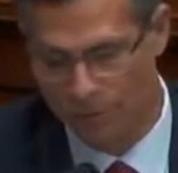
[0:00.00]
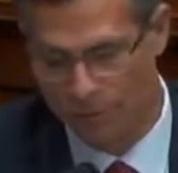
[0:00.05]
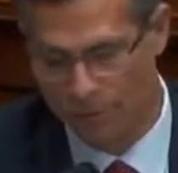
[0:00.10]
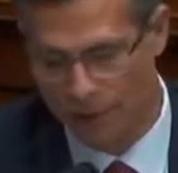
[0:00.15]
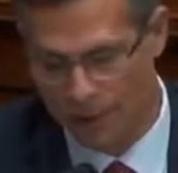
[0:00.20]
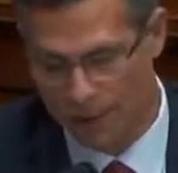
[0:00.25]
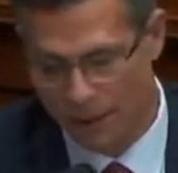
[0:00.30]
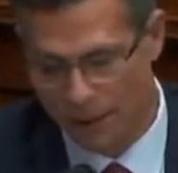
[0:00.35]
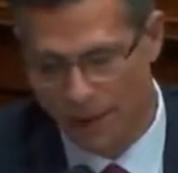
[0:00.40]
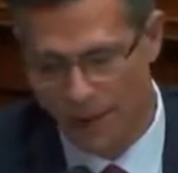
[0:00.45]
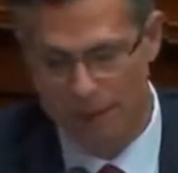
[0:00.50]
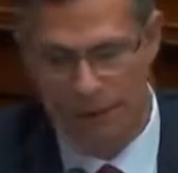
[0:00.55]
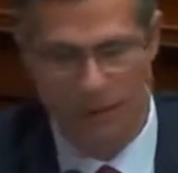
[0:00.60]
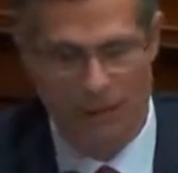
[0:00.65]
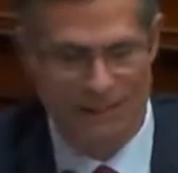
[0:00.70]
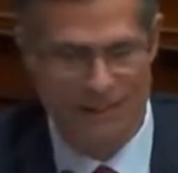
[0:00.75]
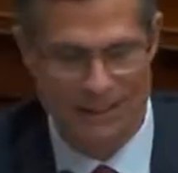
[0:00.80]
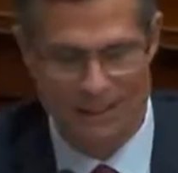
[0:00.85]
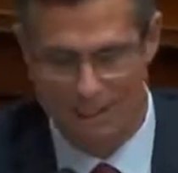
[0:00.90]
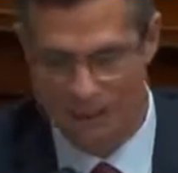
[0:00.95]
to take away
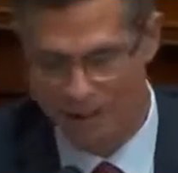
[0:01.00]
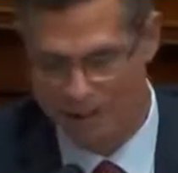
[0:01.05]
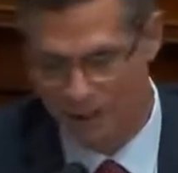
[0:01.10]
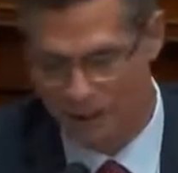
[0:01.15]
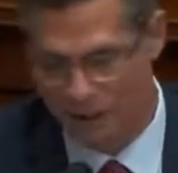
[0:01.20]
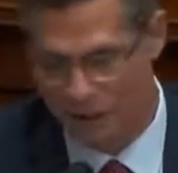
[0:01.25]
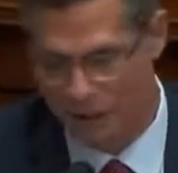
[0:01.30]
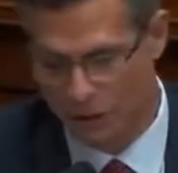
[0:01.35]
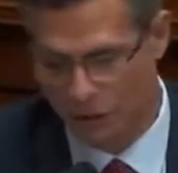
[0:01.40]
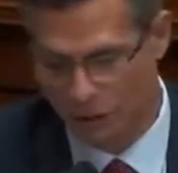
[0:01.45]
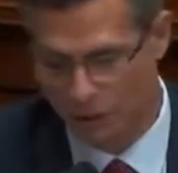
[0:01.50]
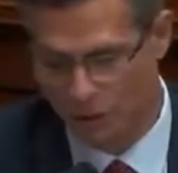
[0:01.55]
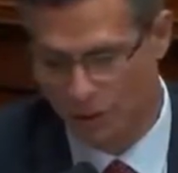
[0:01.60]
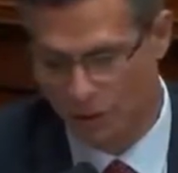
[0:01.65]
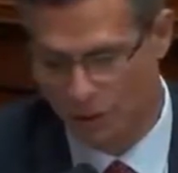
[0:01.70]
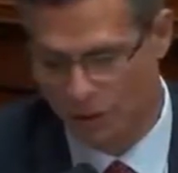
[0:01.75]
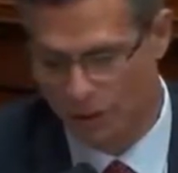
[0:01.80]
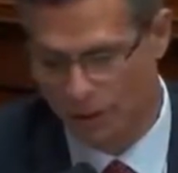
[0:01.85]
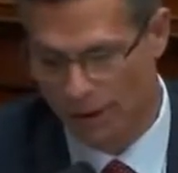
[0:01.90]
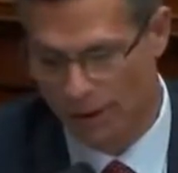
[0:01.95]
raises
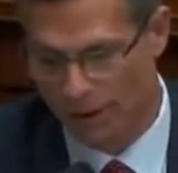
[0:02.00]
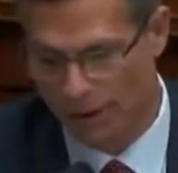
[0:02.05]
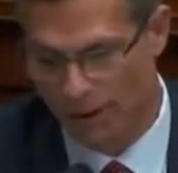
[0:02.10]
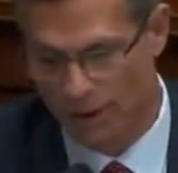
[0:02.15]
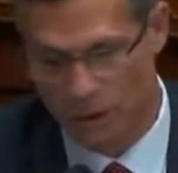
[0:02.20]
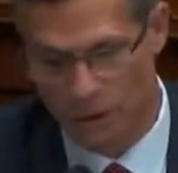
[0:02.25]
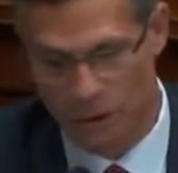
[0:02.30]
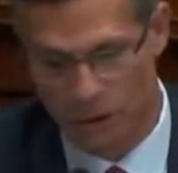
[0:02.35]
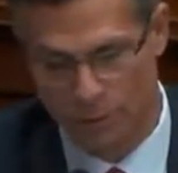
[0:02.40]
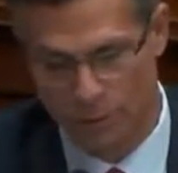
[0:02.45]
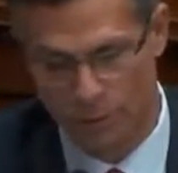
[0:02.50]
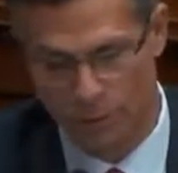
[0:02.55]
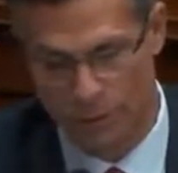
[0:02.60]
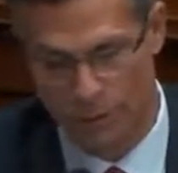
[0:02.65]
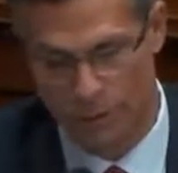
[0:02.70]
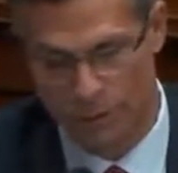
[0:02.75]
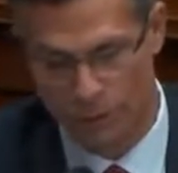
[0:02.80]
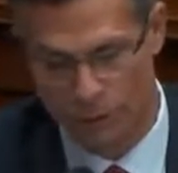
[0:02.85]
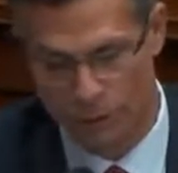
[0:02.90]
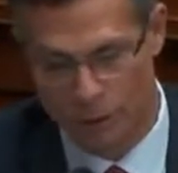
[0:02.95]
historically given to
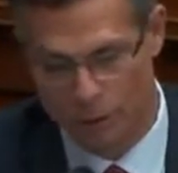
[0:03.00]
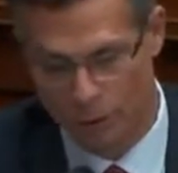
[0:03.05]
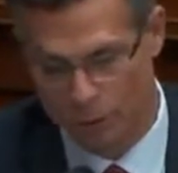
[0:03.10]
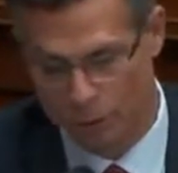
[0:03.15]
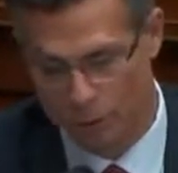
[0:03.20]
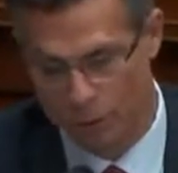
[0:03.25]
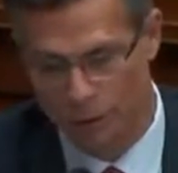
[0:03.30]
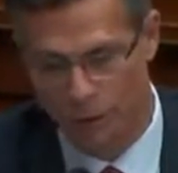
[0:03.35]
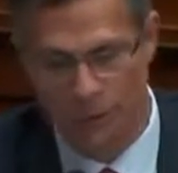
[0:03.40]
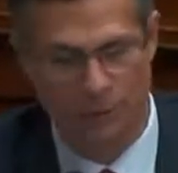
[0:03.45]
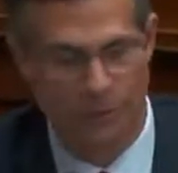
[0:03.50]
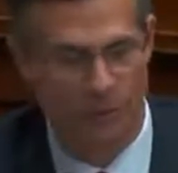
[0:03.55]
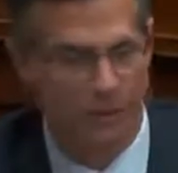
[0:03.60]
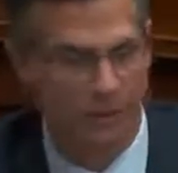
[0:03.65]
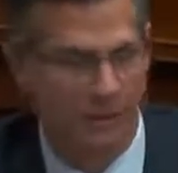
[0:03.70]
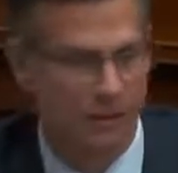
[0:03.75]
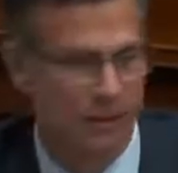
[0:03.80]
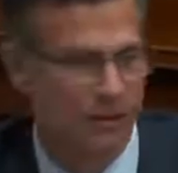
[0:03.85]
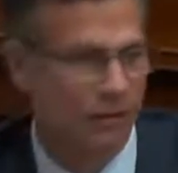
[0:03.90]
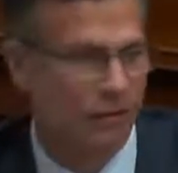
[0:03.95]
employees who had worked with the
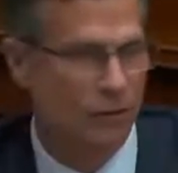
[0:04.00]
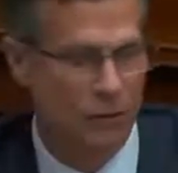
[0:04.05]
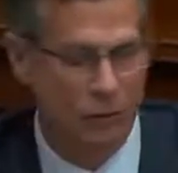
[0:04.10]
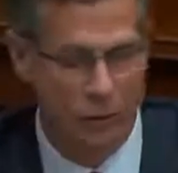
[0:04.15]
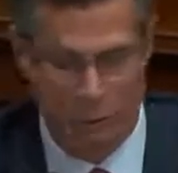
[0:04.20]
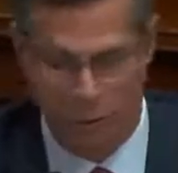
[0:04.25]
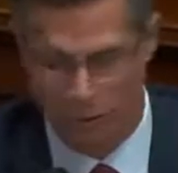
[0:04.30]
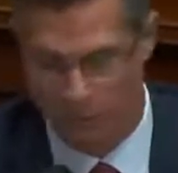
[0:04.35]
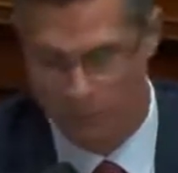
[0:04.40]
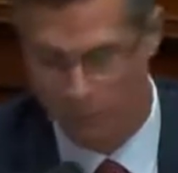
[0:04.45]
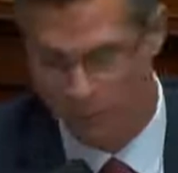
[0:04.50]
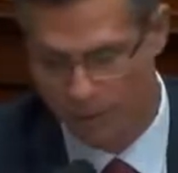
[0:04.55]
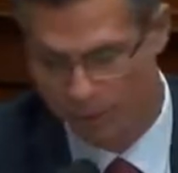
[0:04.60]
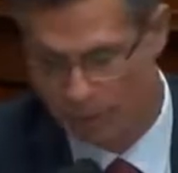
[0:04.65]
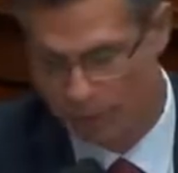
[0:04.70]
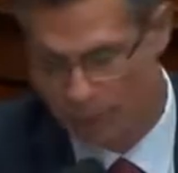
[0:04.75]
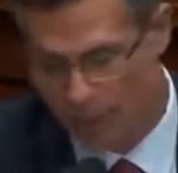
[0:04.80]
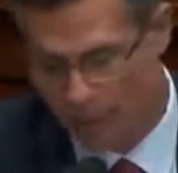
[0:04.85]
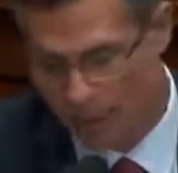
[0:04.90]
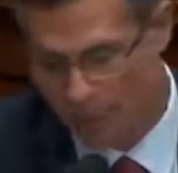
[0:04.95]
business for a longer
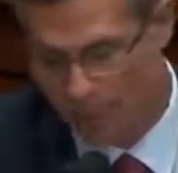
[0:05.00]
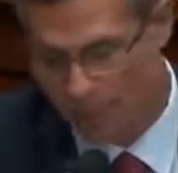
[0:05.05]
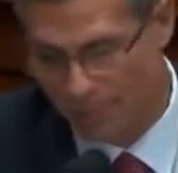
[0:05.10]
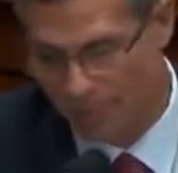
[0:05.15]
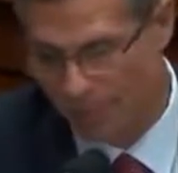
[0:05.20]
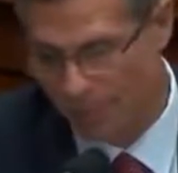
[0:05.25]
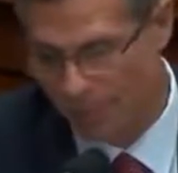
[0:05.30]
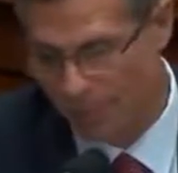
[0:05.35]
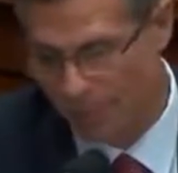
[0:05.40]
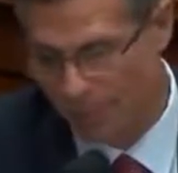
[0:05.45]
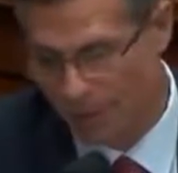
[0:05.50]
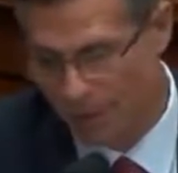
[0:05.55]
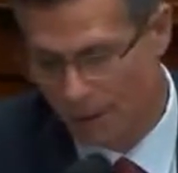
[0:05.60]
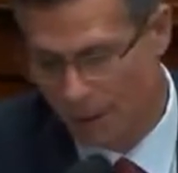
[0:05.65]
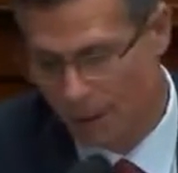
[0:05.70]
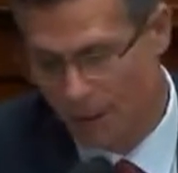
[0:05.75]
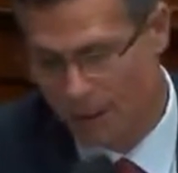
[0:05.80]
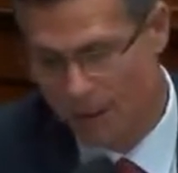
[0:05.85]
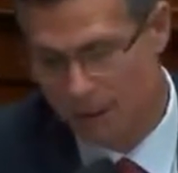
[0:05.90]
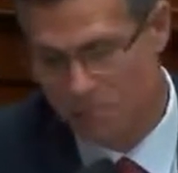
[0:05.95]
period of time.
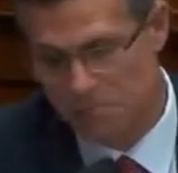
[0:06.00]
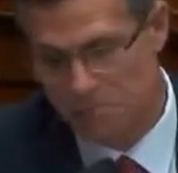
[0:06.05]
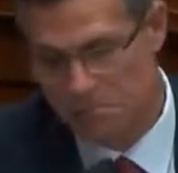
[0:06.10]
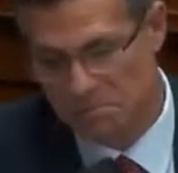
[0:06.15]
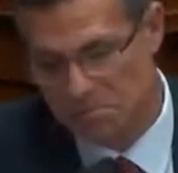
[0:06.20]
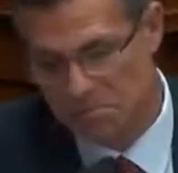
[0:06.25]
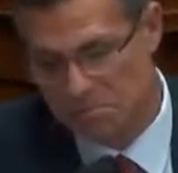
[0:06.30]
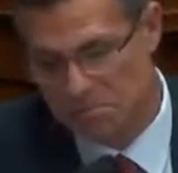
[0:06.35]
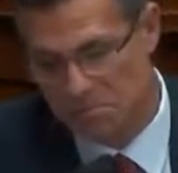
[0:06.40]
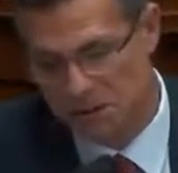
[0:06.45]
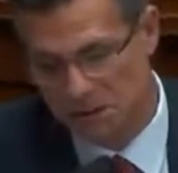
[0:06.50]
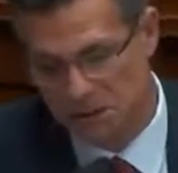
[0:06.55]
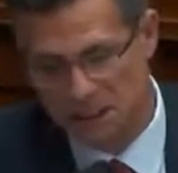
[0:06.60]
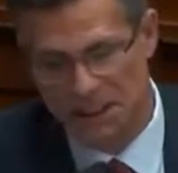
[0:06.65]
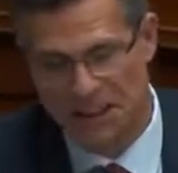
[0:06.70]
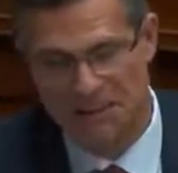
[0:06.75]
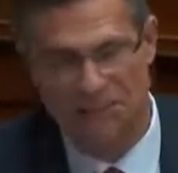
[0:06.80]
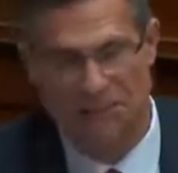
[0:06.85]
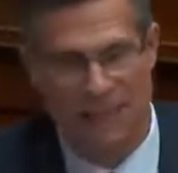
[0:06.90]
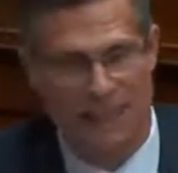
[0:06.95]
And
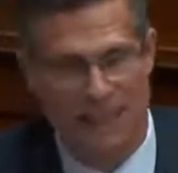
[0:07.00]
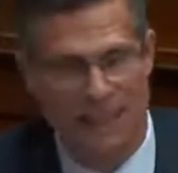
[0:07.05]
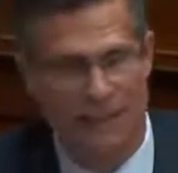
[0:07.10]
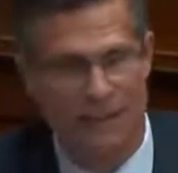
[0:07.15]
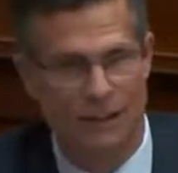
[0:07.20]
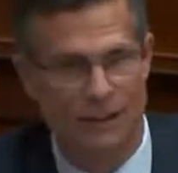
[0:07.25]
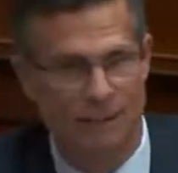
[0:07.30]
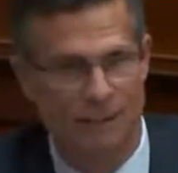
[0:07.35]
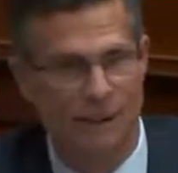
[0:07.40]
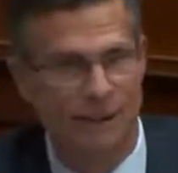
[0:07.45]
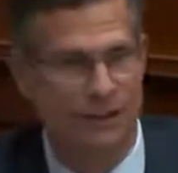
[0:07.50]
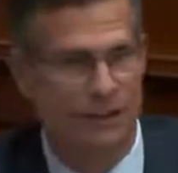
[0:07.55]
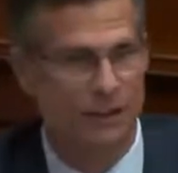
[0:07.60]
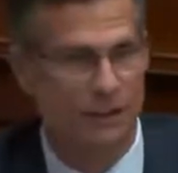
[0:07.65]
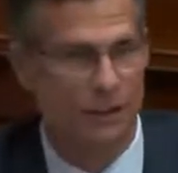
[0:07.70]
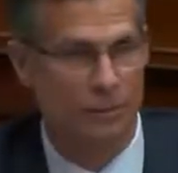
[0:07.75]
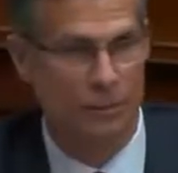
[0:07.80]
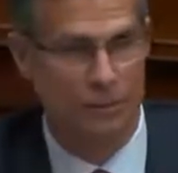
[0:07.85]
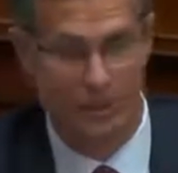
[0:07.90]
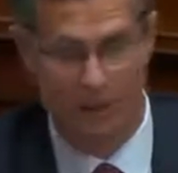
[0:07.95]
then after that, just be
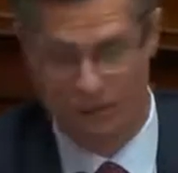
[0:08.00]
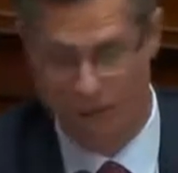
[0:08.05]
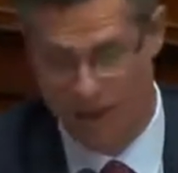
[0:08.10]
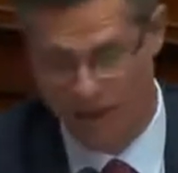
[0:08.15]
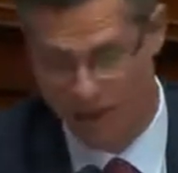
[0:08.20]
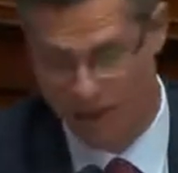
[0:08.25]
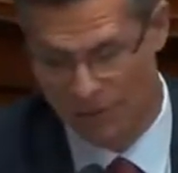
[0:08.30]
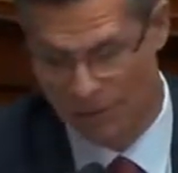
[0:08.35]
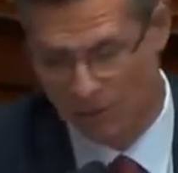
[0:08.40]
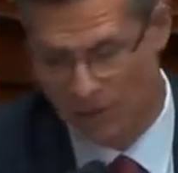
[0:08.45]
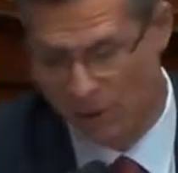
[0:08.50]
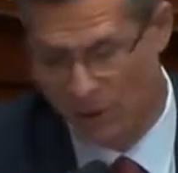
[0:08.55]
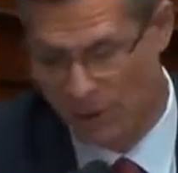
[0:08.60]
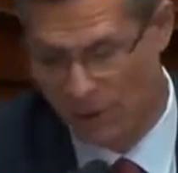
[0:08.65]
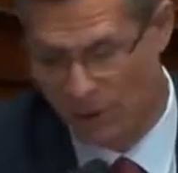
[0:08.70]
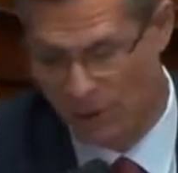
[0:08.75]
concerned with survival.